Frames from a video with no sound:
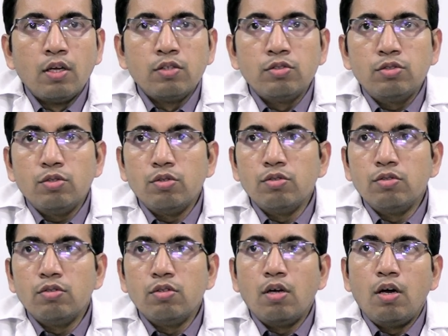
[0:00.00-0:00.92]
so
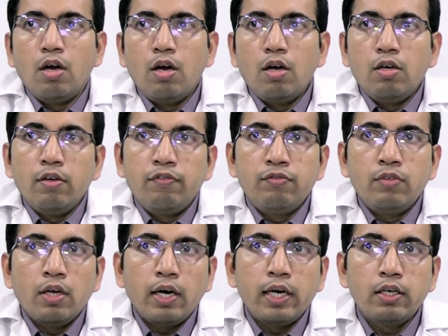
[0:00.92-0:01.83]
uh, if
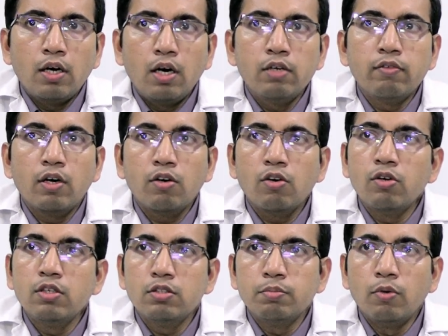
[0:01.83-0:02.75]
the right heart
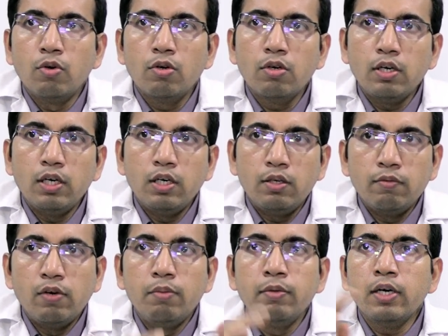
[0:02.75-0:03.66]
workload is more it
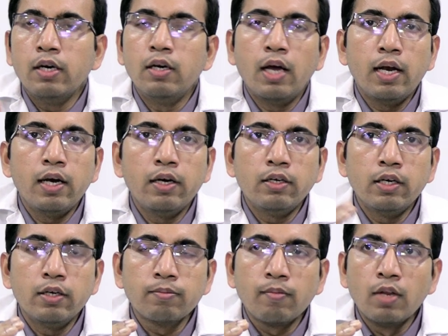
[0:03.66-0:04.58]
will get
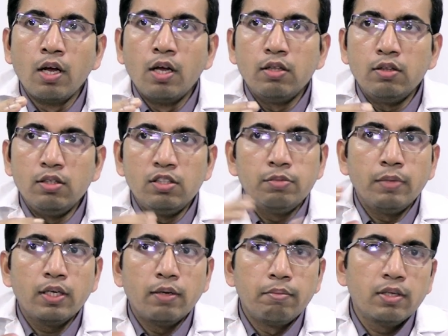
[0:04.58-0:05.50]
dilated this
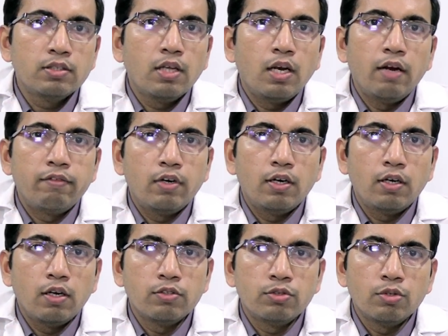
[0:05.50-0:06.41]
may compress the left
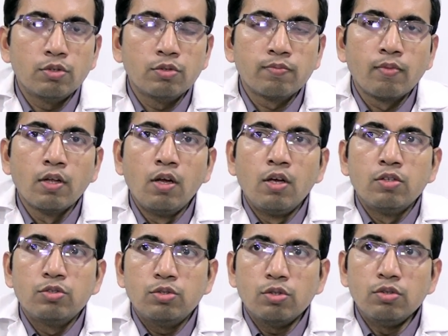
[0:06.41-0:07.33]
heart also
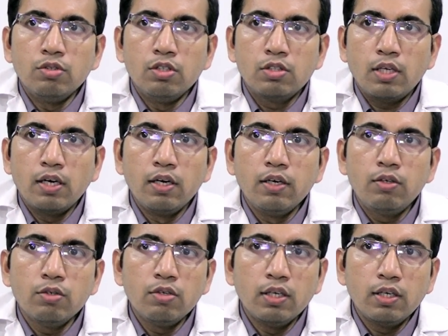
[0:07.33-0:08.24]
so this can lead
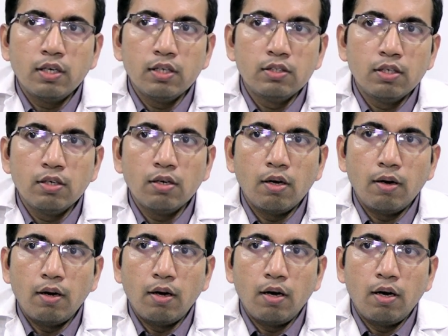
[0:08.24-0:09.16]
to decrease in
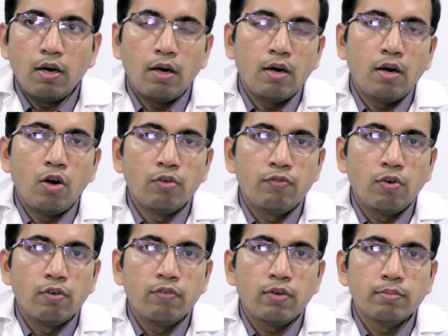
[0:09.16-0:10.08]
uh,
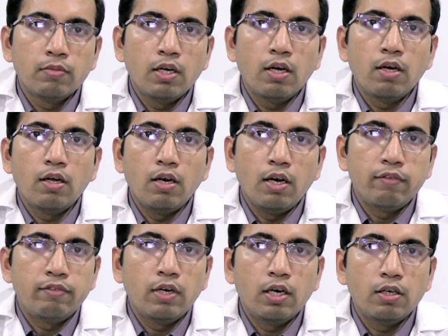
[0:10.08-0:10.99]
outflow from the
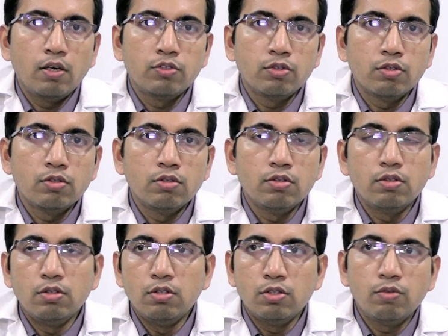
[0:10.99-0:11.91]
left heart also
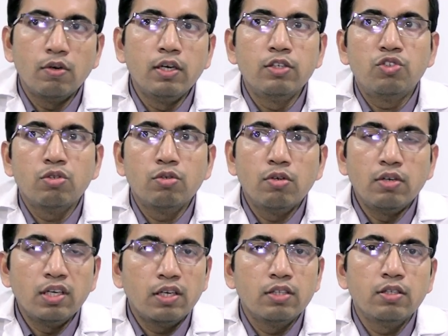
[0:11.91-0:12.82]
this will lead to
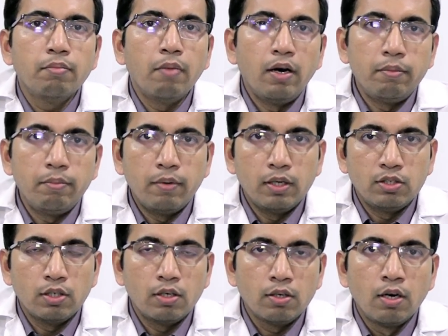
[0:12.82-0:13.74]
decrease in blood
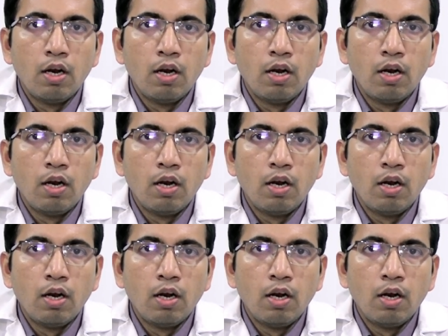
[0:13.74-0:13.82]
pressure